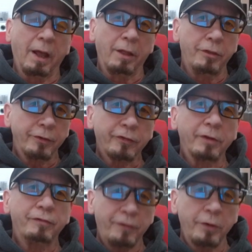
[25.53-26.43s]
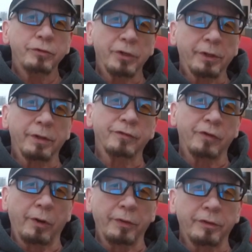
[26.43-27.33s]
There's confusion
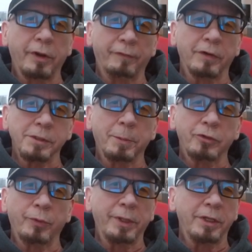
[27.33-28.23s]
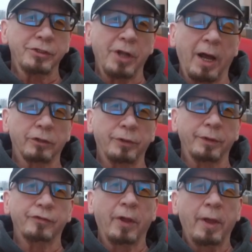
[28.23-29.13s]
concerning the difference between these
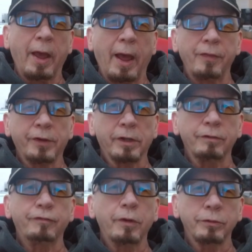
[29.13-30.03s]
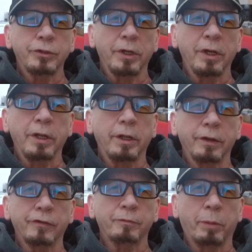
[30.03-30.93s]
doctrines, and the confusion
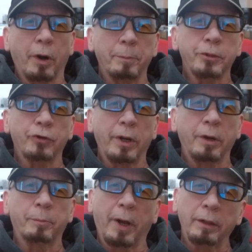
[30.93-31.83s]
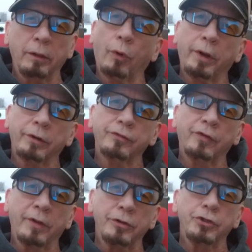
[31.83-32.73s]
is perpetrated by lawyers
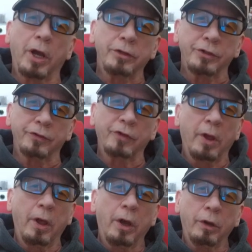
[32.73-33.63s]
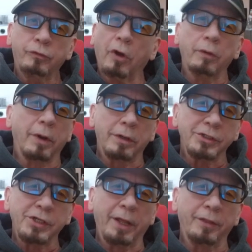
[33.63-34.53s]
and judges who don't
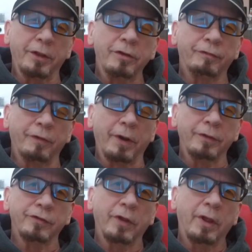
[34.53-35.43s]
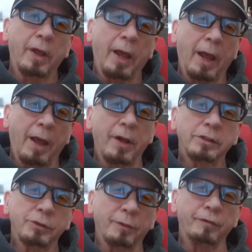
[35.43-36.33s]
understand the difference and
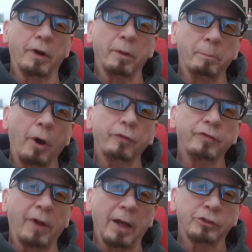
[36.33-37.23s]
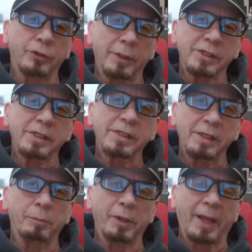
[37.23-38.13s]
thus refer to both doctrines
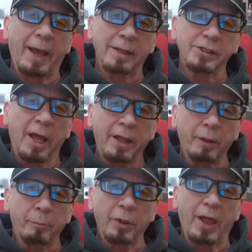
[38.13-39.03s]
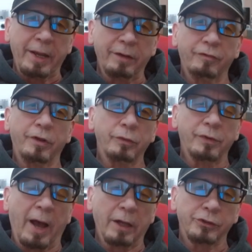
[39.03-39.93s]
simply as the plain view
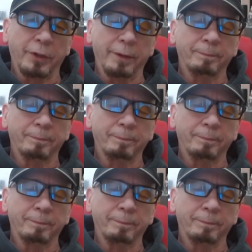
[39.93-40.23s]
doctrine.